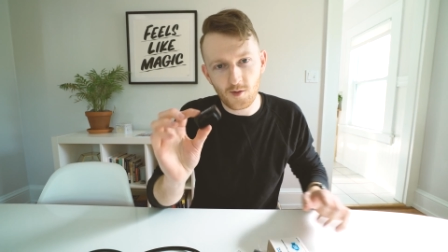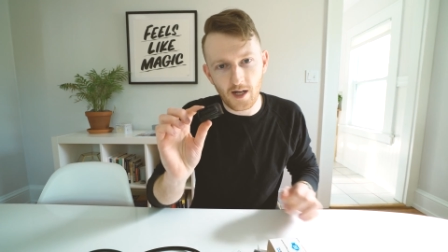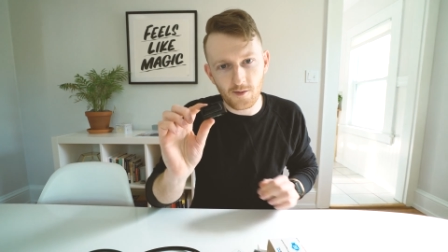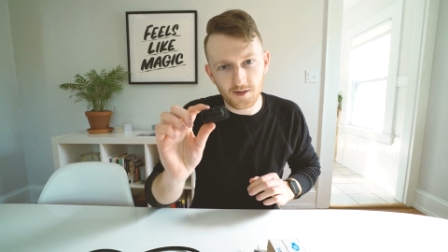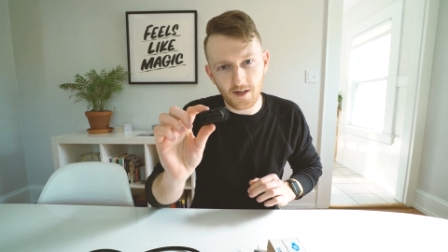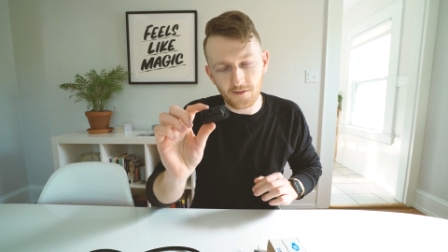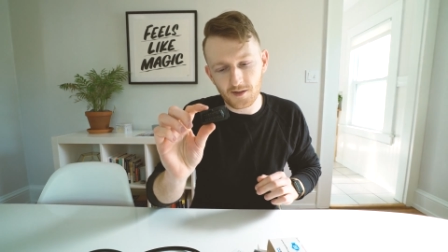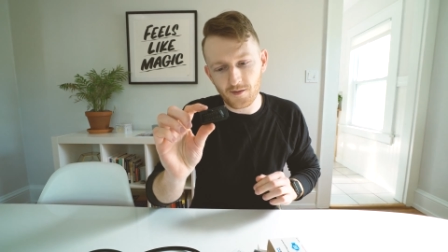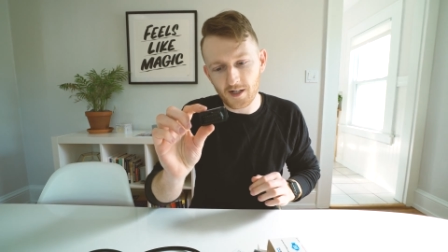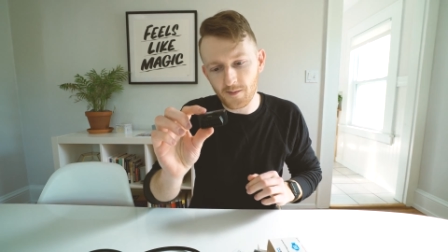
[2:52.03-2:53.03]
I would
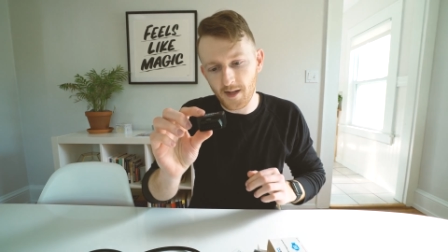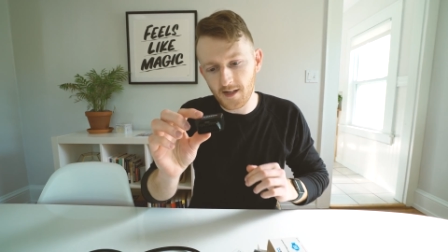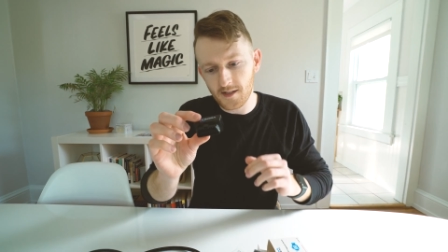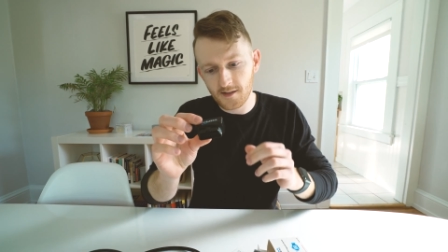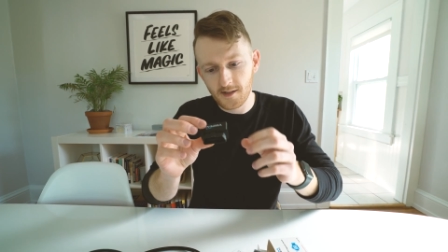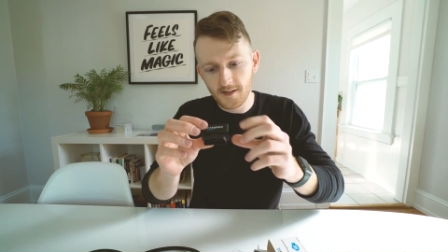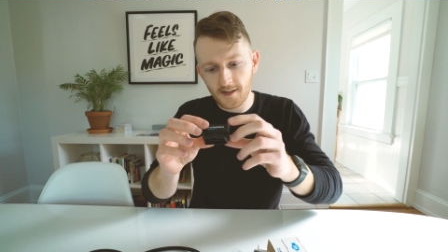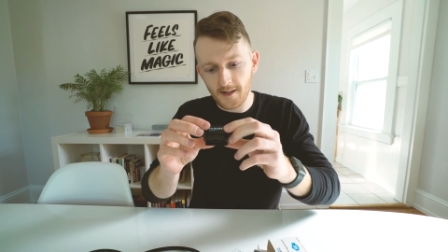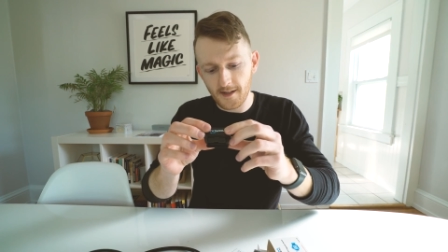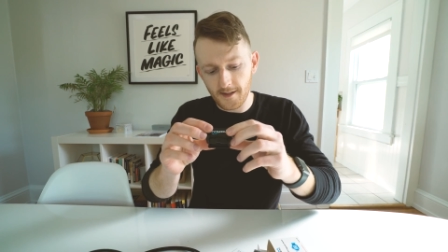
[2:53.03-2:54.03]
definitely recommend it.
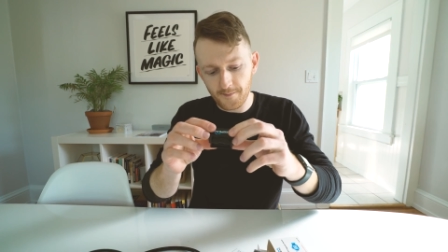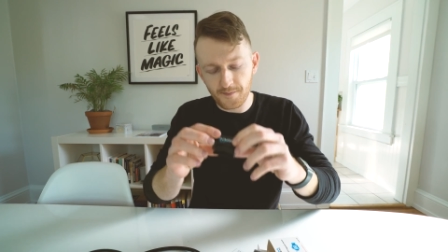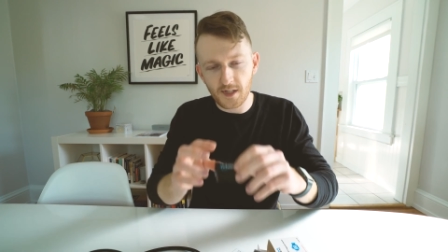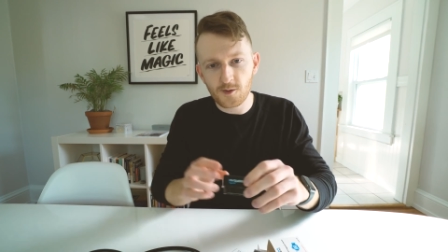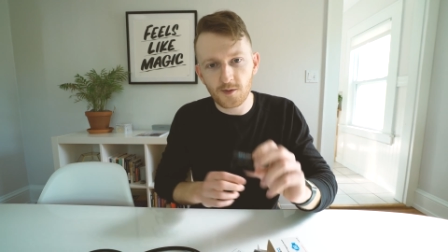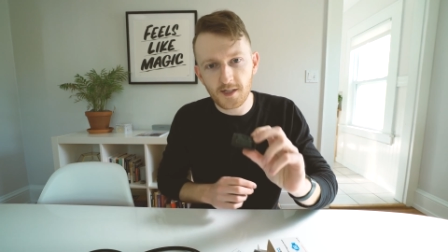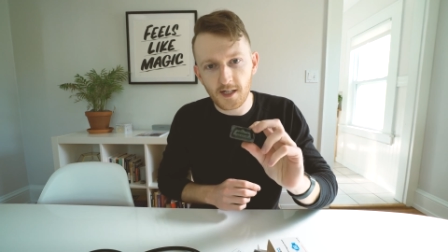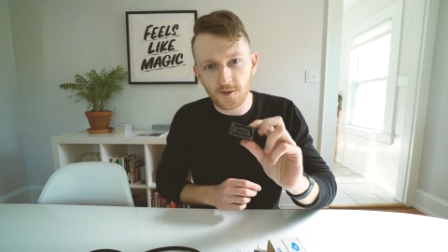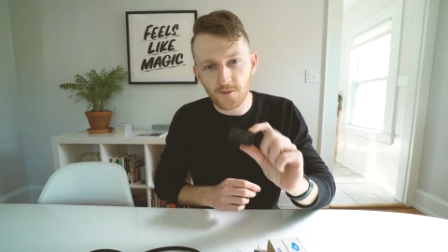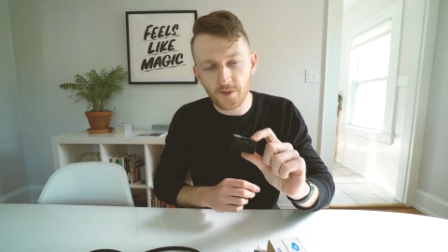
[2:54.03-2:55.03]
Um, this will
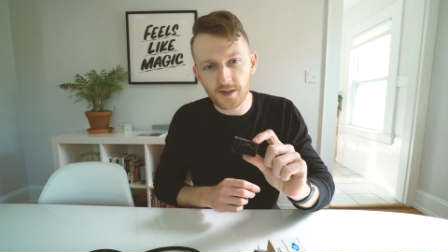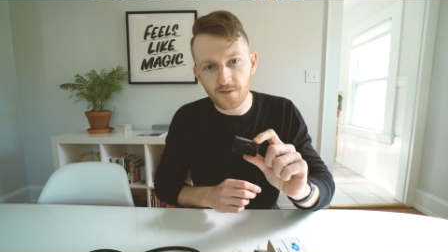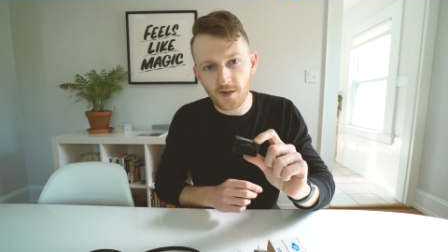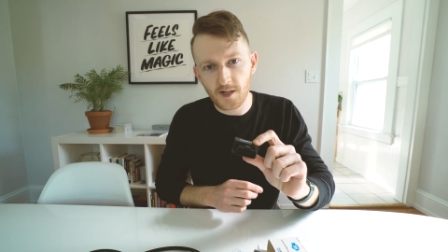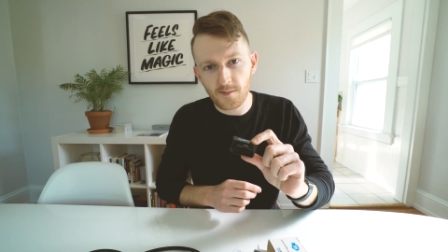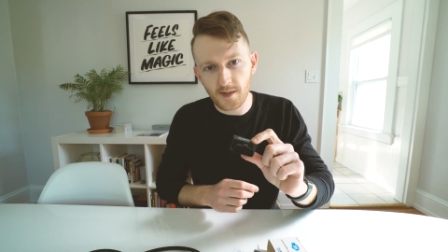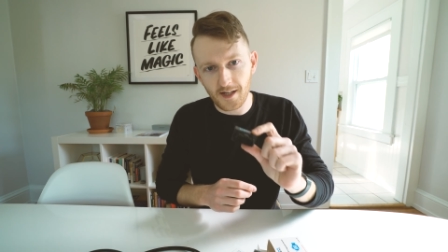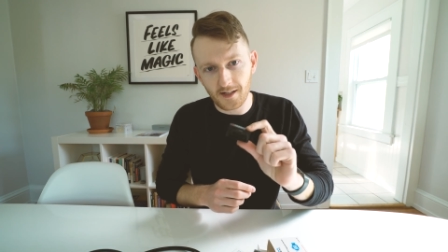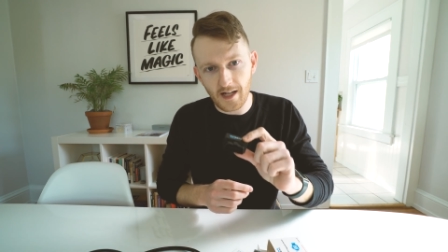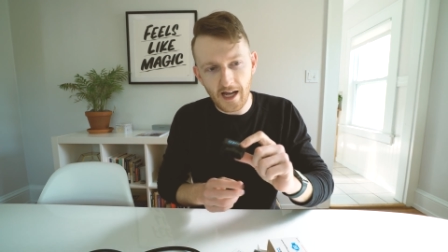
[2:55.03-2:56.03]
tell you freeze frame
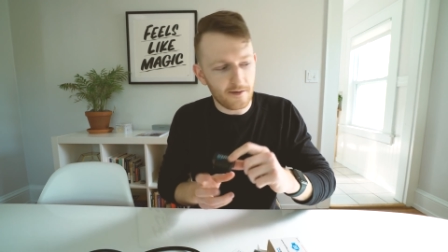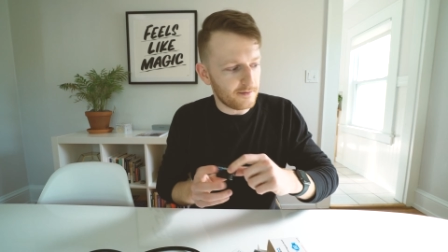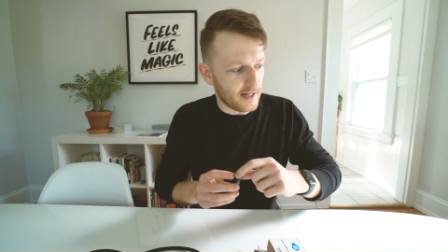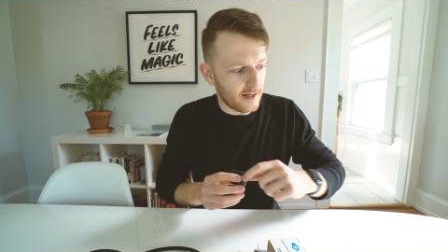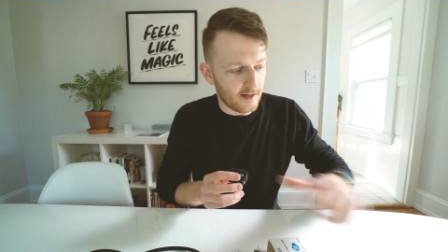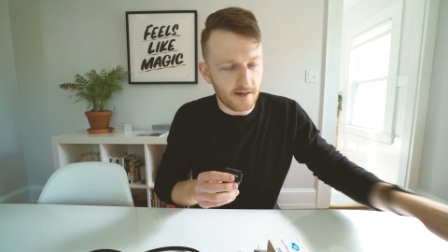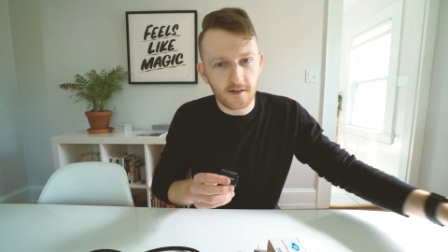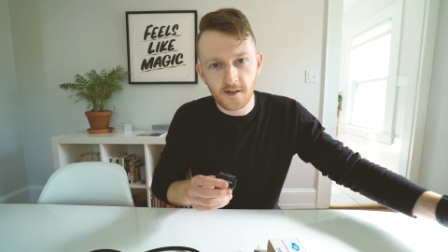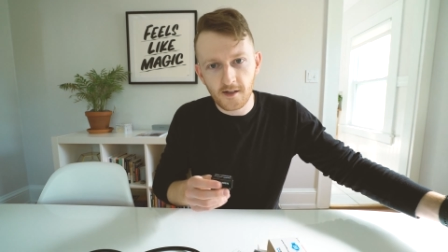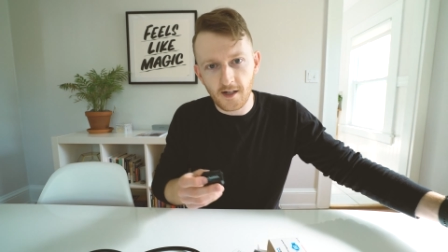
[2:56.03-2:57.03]
and live
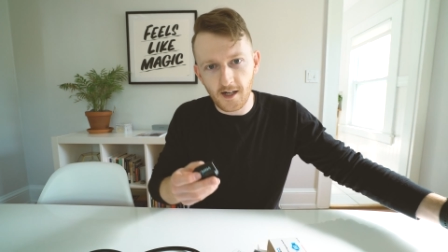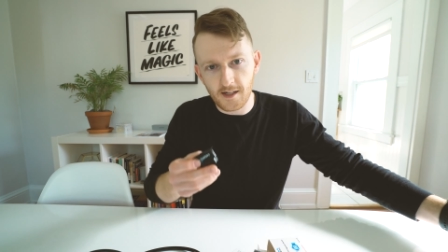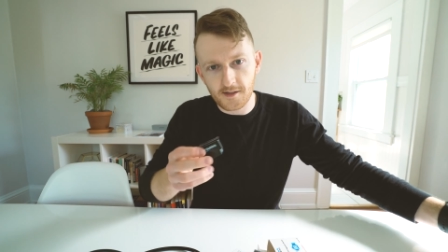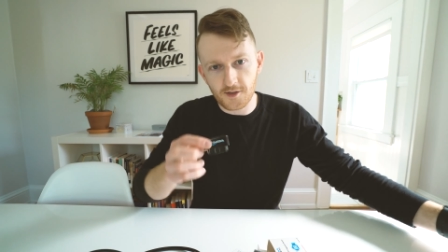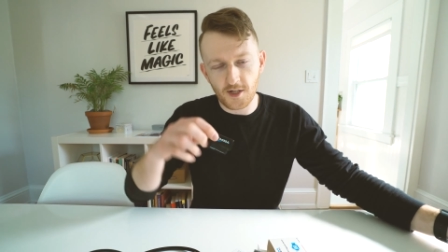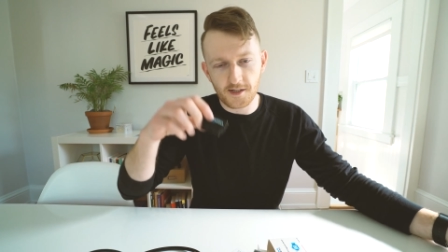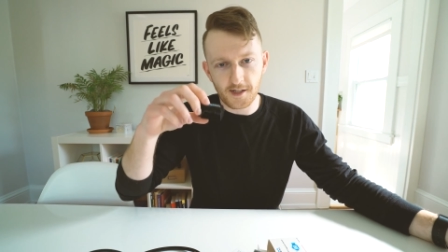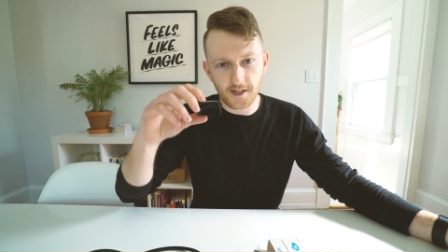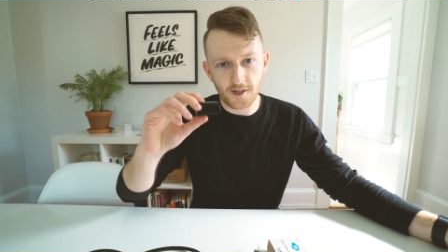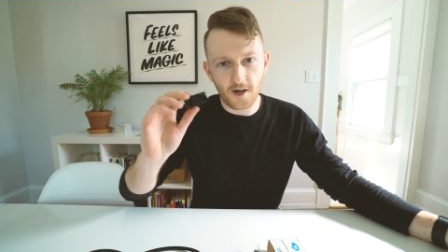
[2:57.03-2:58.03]
data, uh, such as
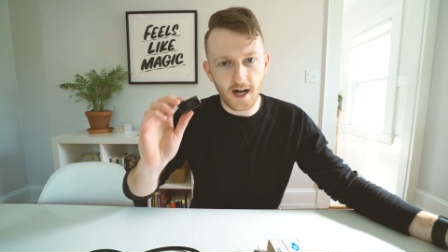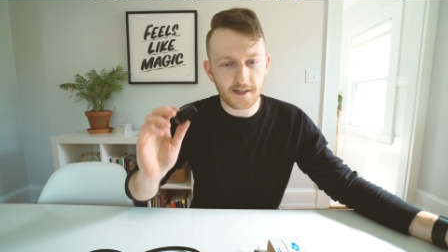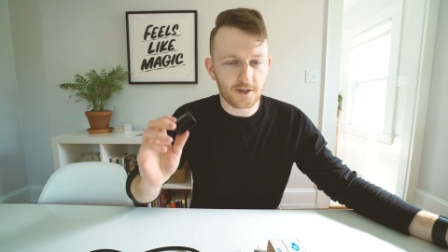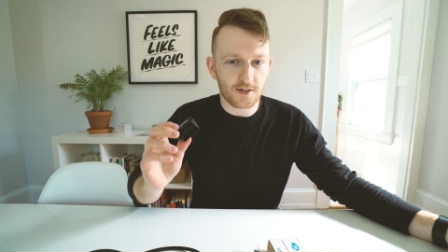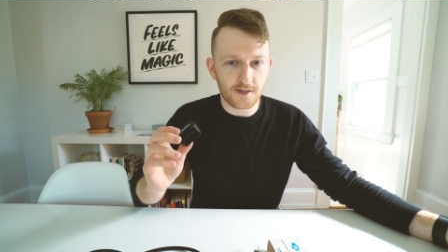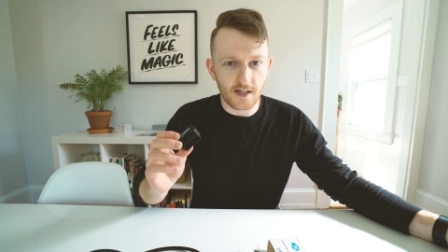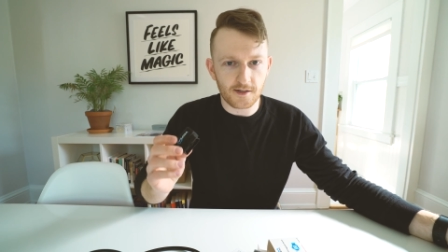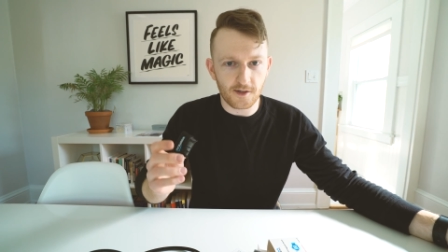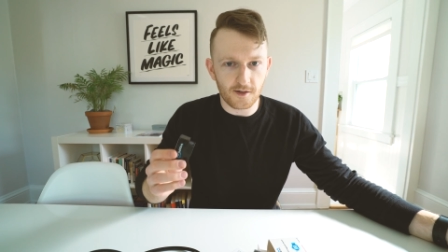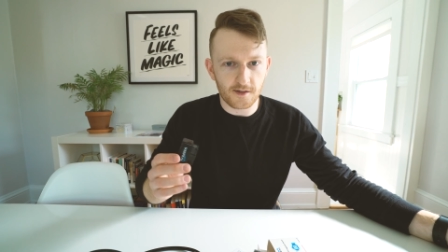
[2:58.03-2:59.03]
like your oxygen
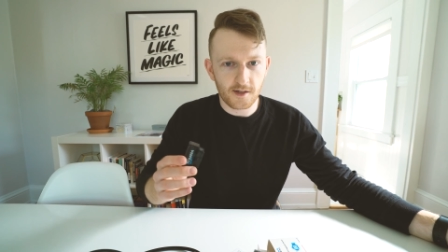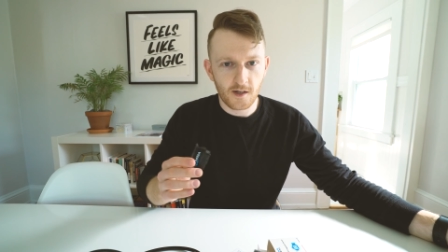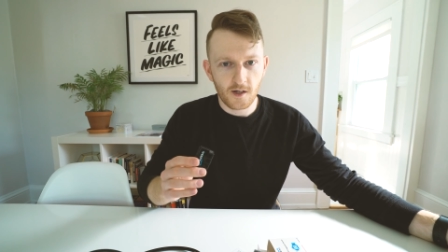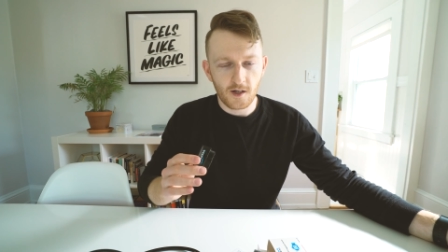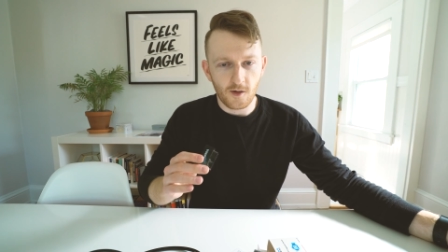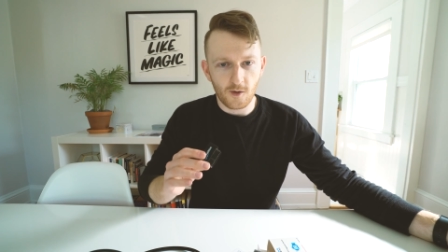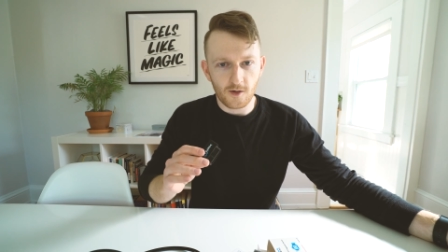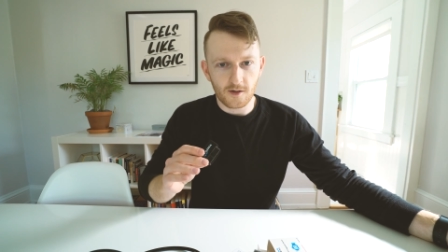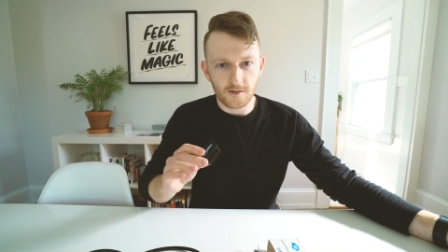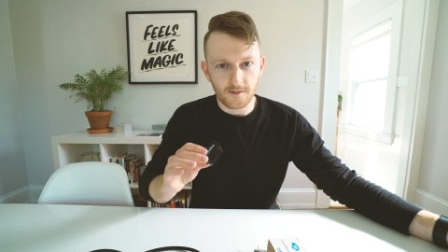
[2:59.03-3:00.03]
sensors
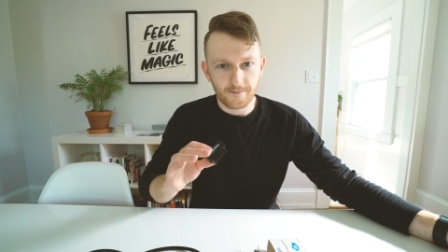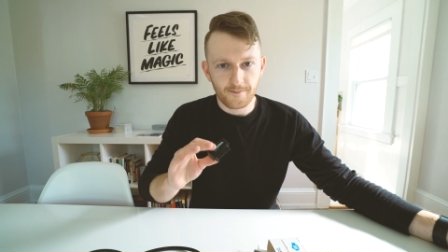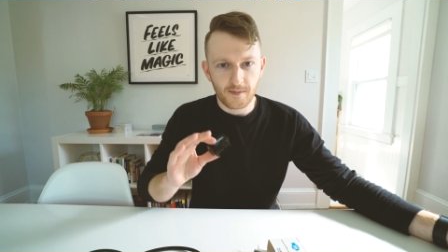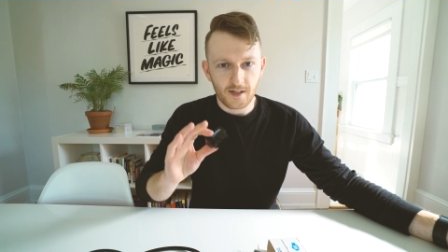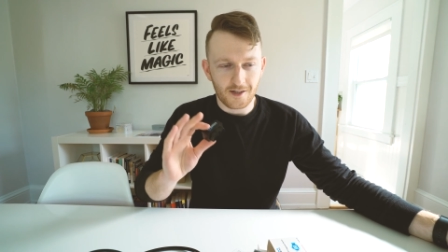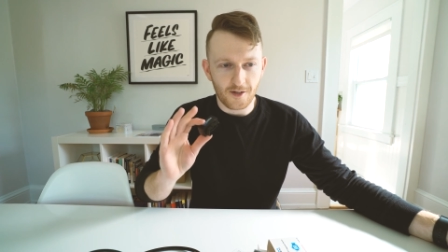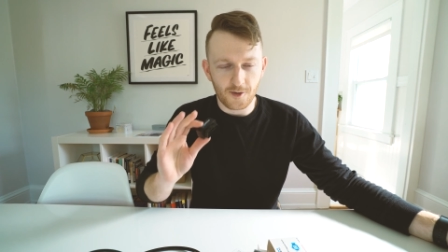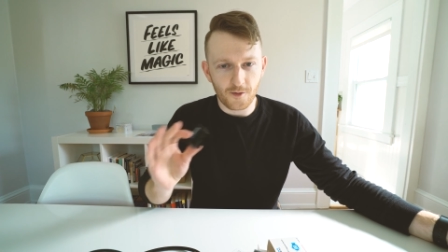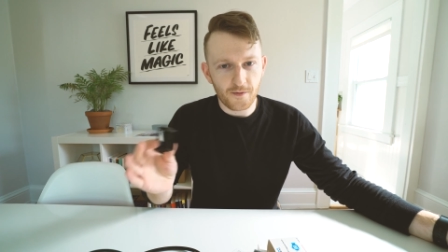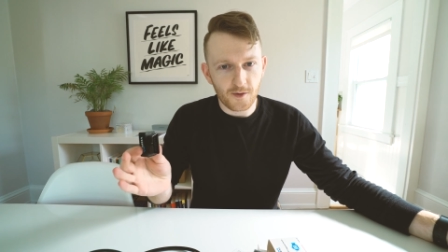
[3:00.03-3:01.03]
or you know
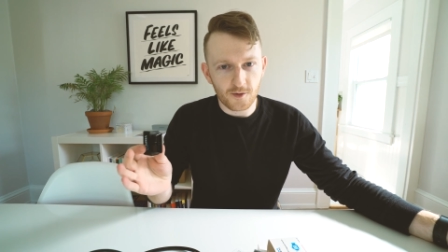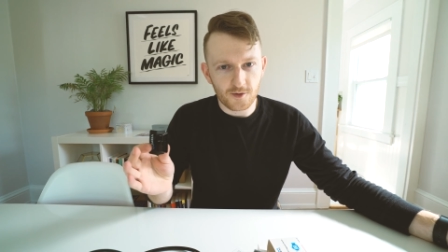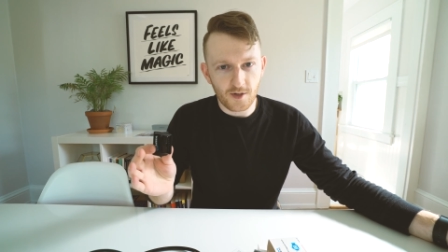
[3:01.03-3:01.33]
your fuel